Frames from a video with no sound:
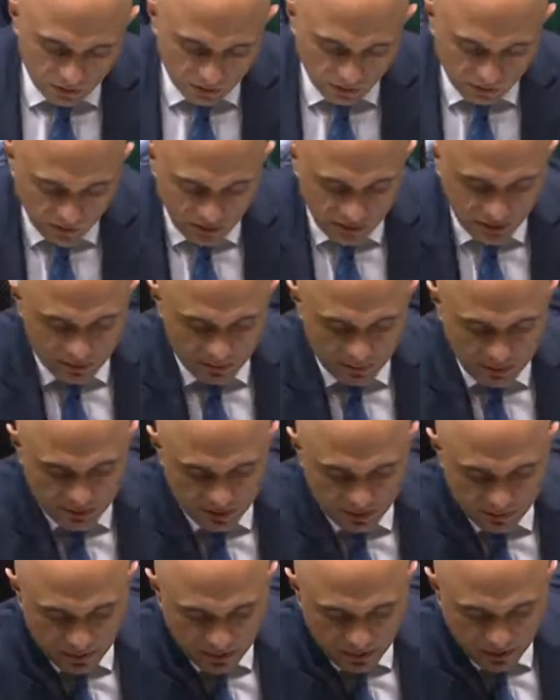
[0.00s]
Second,
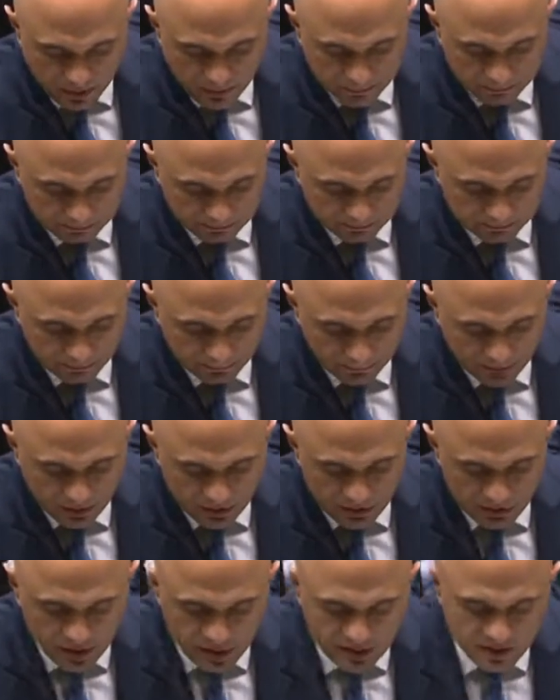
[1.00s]
Mr. Speaker,
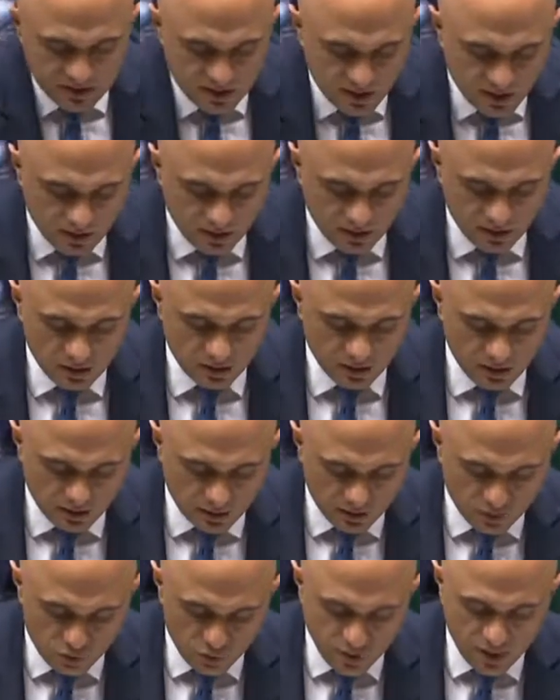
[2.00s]
testing,
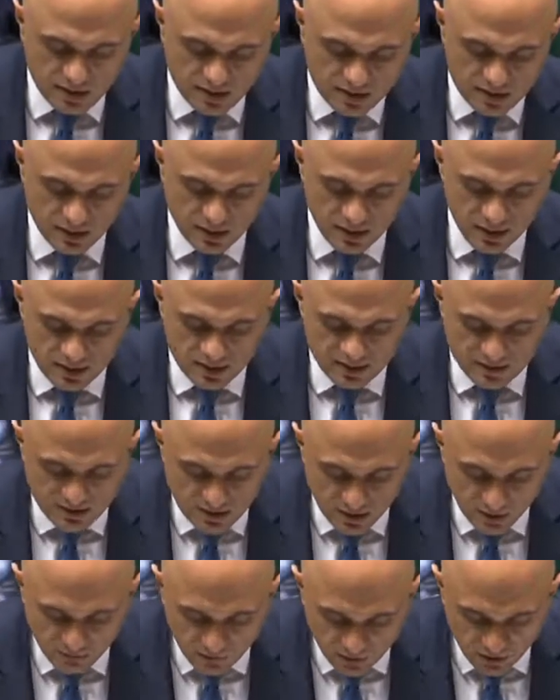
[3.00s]
tracing, and
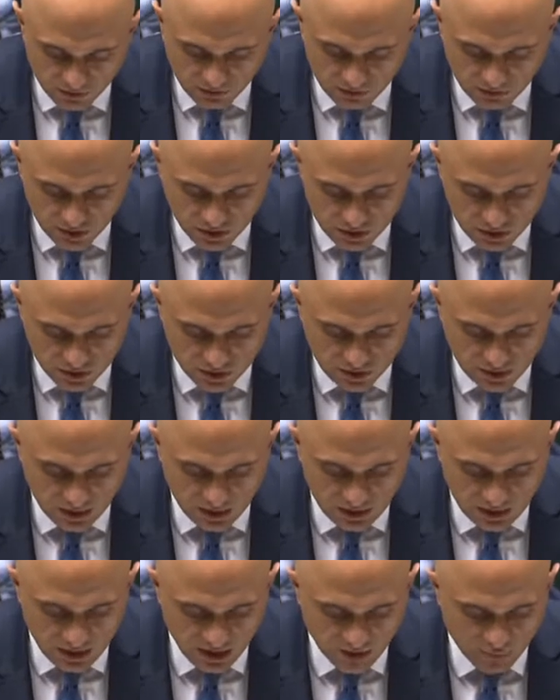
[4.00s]
self-isolation
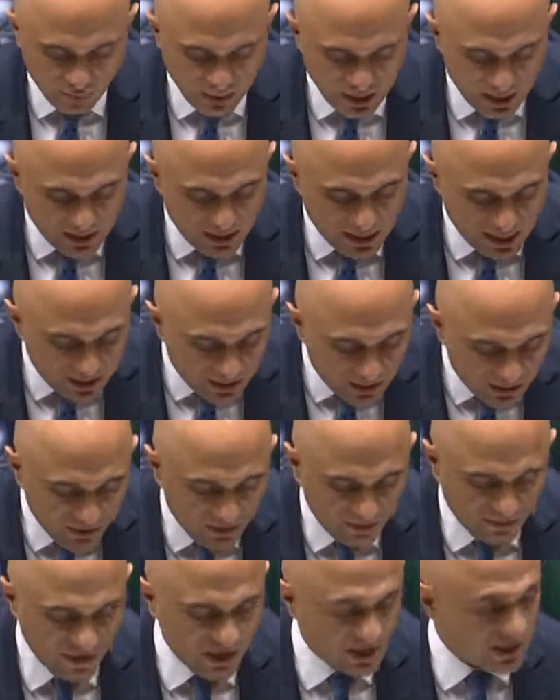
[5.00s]
have been
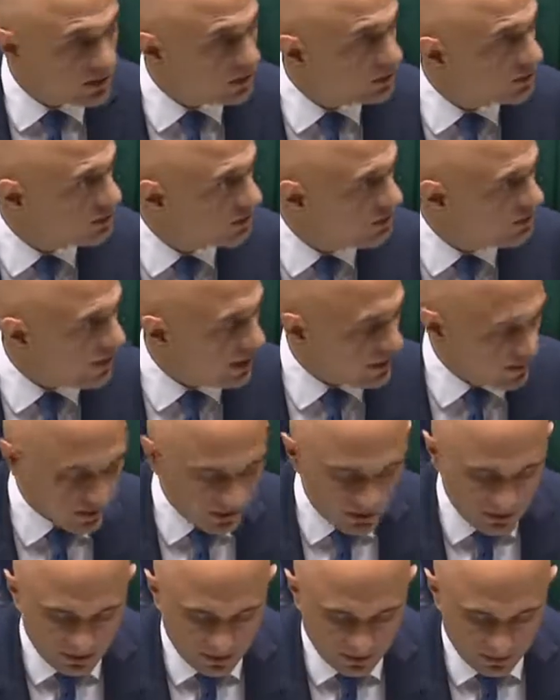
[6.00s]
another vital
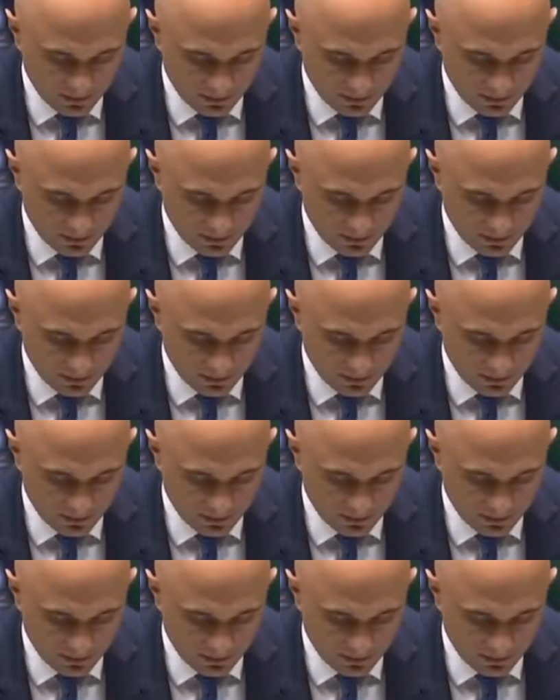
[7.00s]
defence.